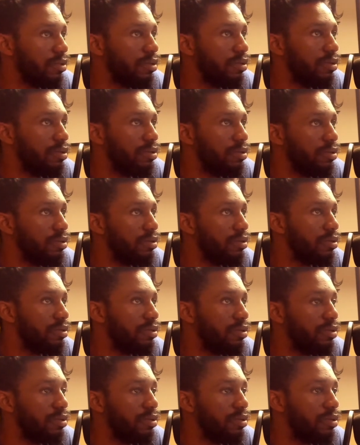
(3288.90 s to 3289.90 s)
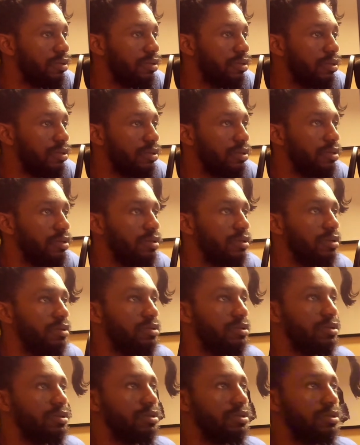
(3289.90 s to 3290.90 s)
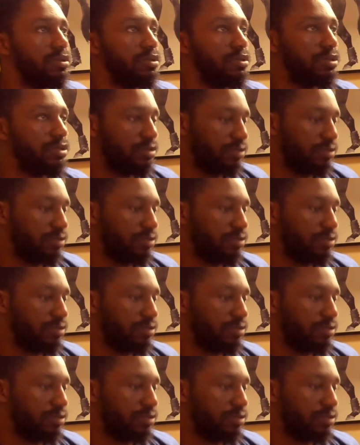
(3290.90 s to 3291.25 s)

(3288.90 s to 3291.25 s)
Okay, hold on.